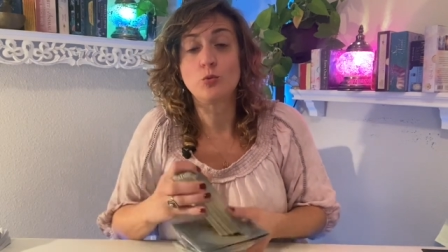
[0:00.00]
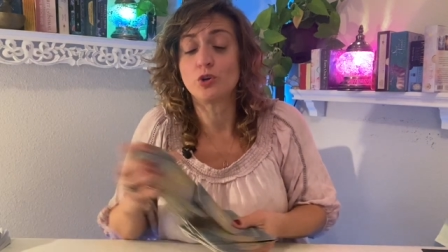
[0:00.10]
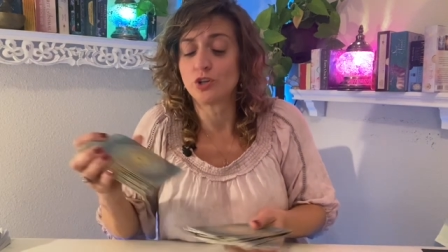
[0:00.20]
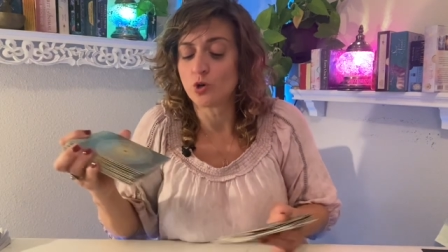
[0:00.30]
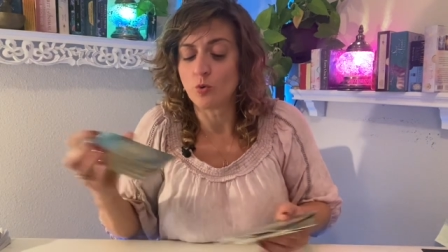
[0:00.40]
We're
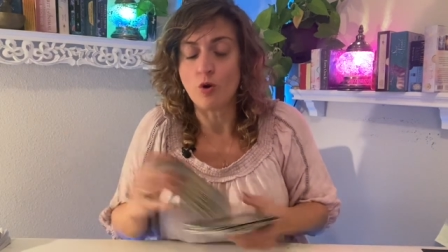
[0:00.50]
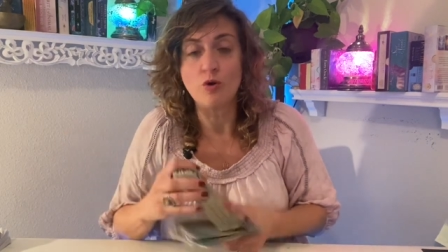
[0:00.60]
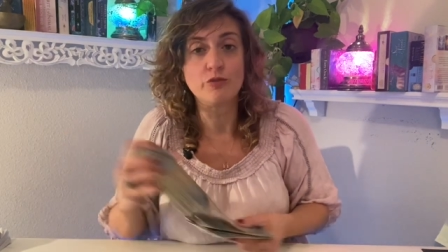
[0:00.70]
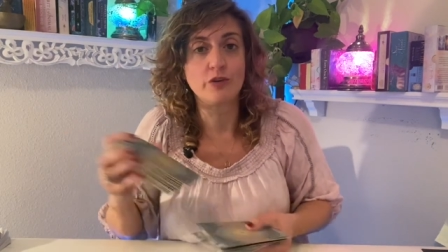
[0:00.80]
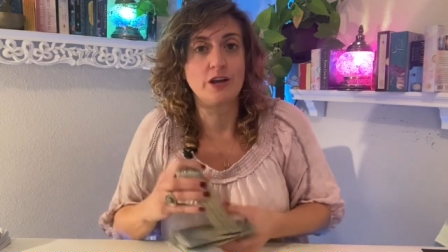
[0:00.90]
going to go
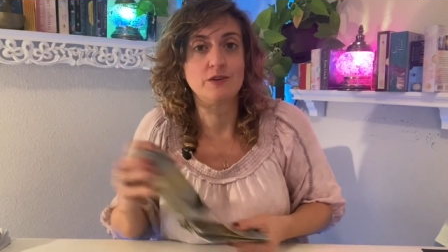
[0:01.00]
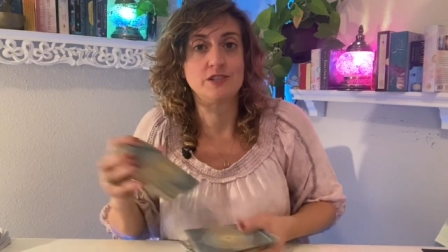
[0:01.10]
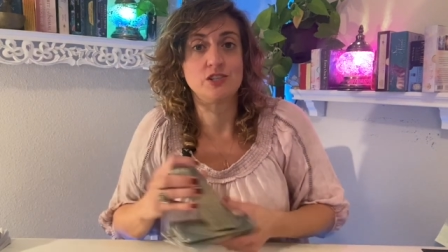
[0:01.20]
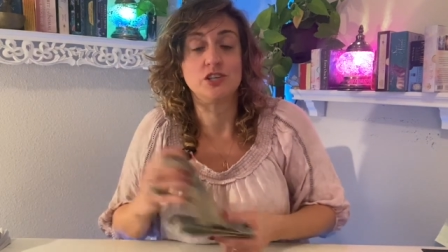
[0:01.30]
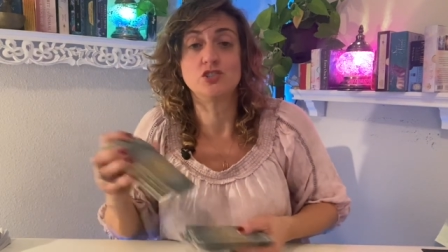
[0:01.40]
over
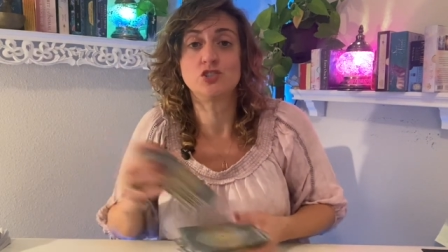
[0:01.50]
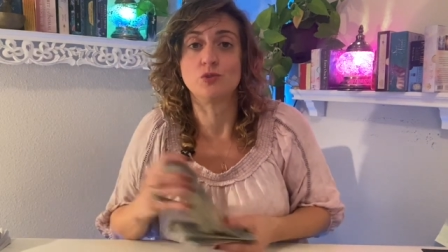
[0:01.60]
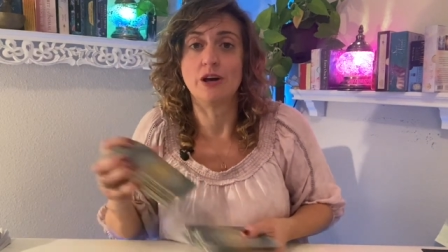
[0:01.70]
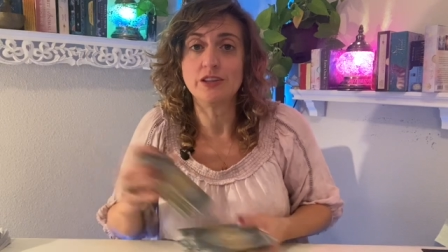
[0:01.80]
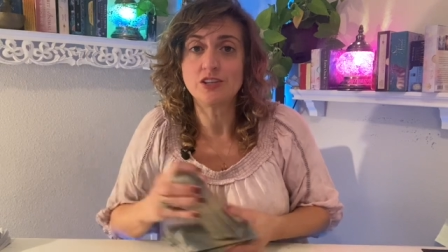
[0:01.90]
Aries
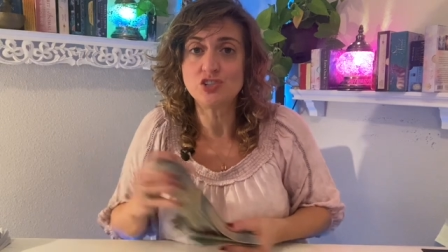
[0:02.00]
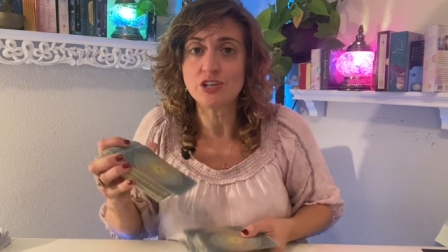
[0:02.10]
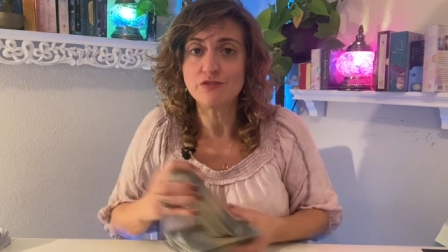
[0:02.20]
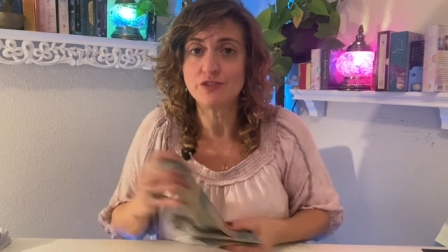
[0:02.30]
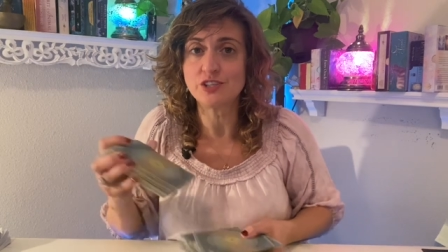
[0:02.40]

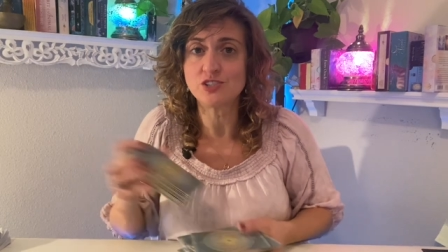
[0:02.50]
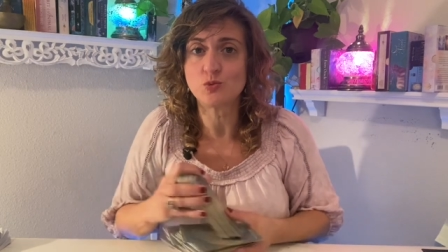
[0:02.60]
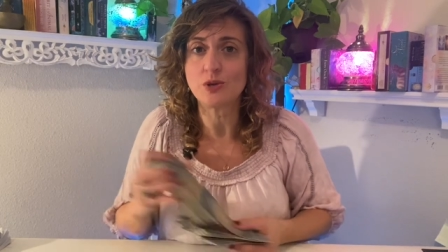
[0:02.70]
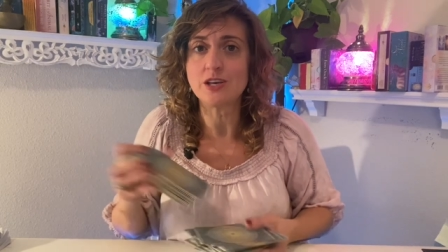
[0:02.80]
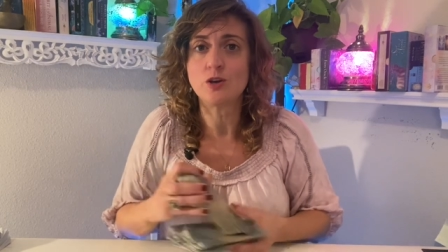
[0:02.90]
astrology for this
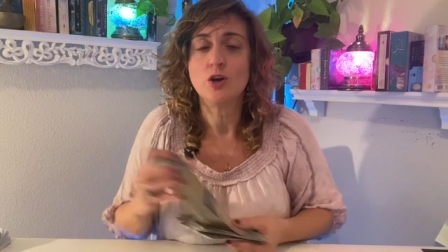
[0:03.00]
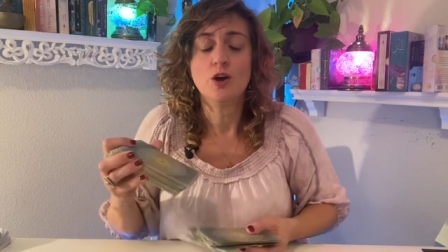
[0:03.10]
week.